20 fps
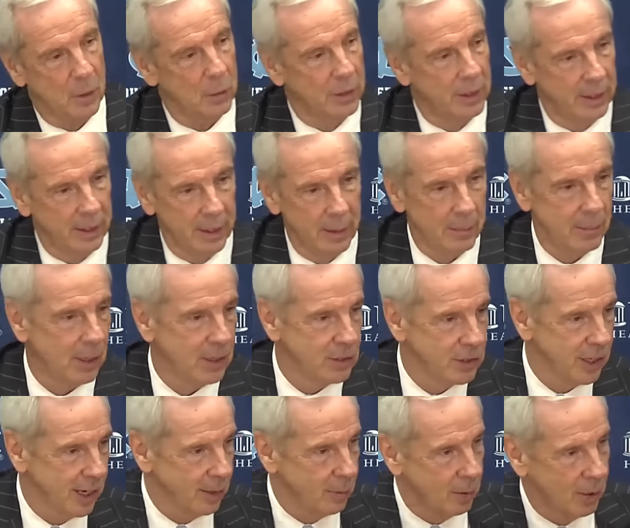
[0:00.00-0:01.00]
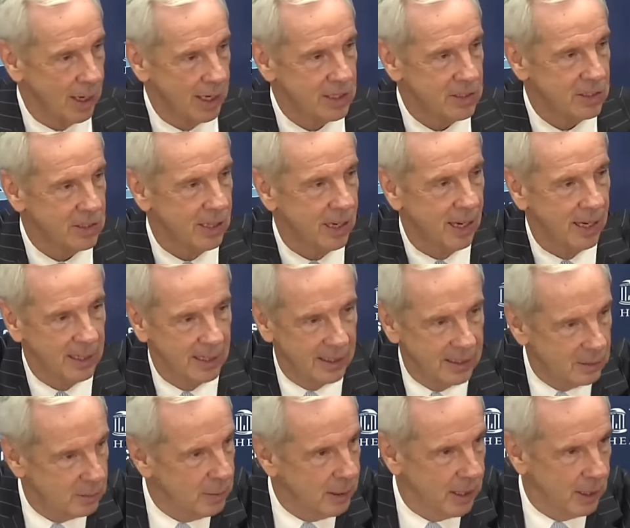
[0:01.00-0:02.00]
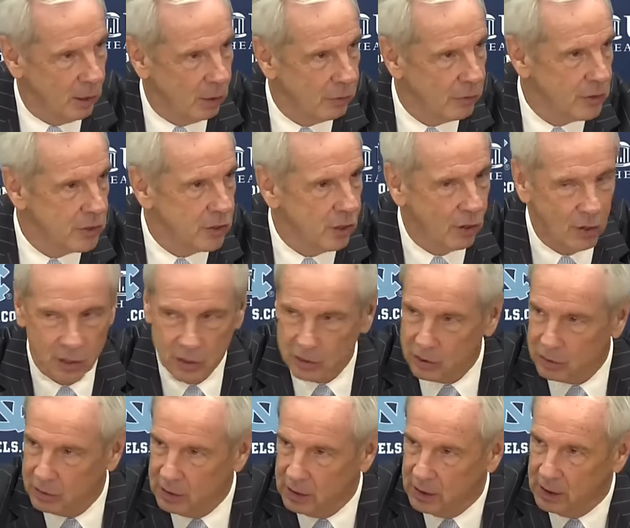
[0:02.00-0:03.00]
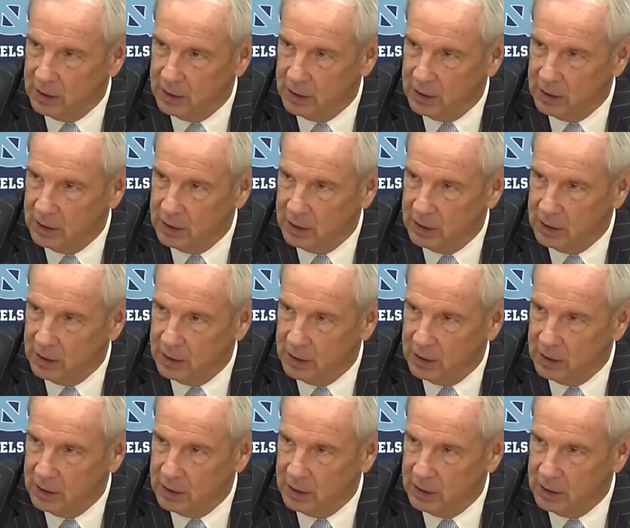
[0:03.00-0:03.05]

Didn't get much out of Bryce tonight, and he's been off the charts.